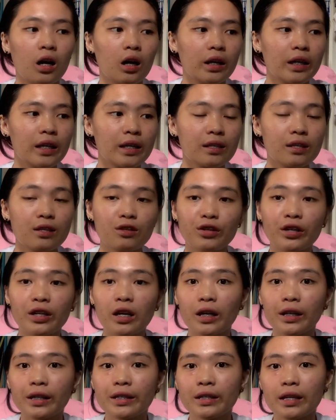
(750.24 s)
is 3
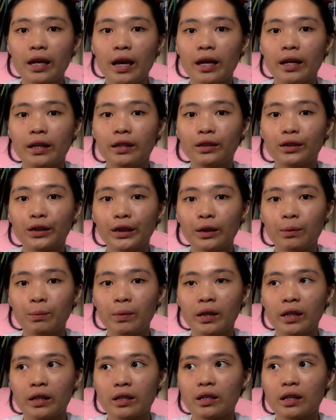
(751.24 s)
hours and 30
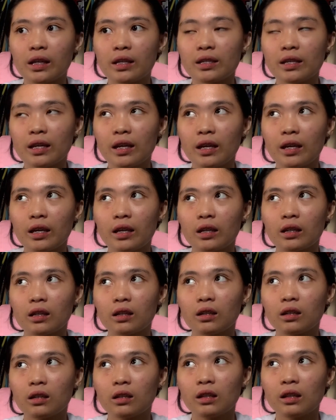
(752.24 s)
minutes. Kasi
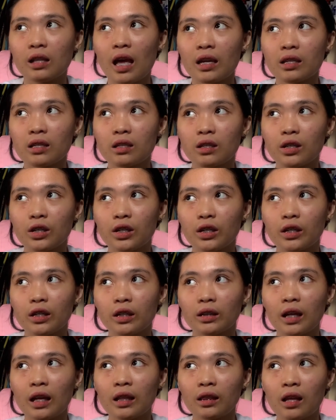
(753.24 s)
last year,
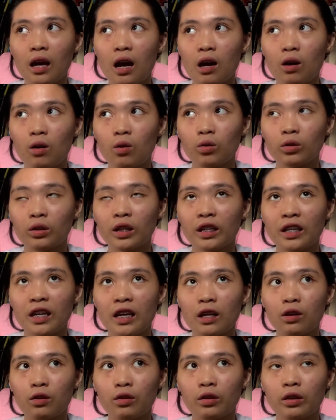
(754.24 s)
tanda ko,
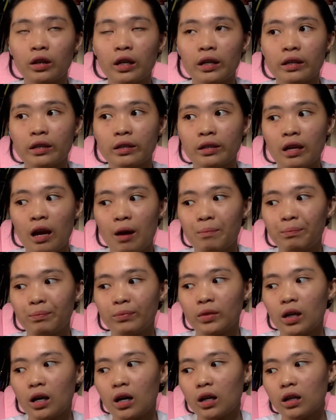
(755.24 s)
tinake ko yung exam
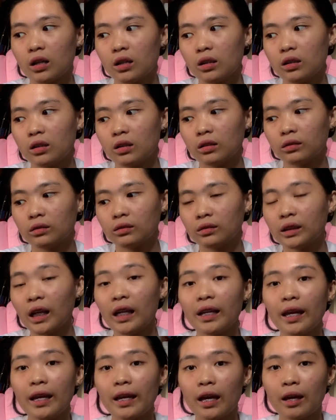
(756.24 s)
ng
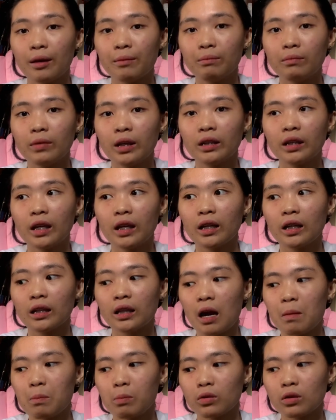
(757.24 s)
10 a.m. and then
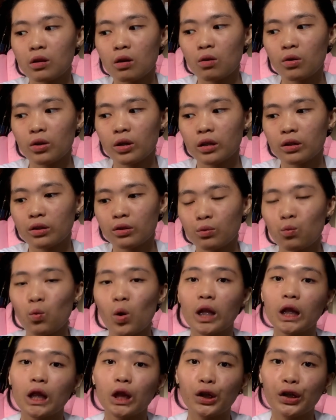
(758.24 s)
natapos ako is
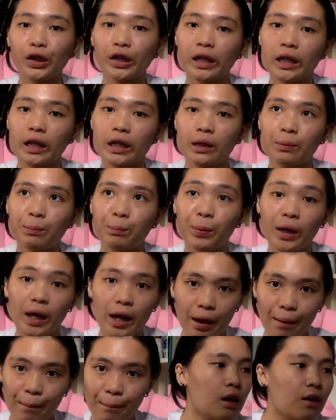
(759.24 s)
1:30
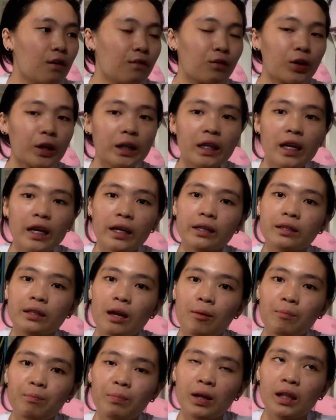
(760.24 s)
p.m. For the
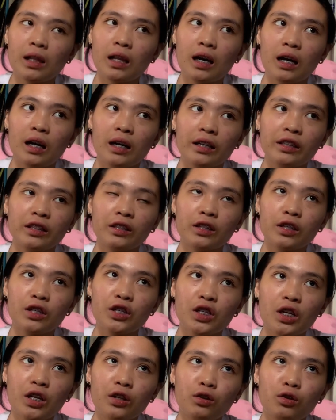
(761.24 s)
exam pala, hindi
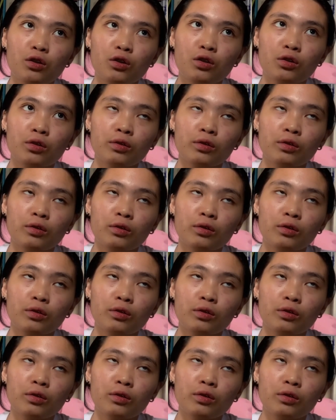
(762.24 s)
siya yung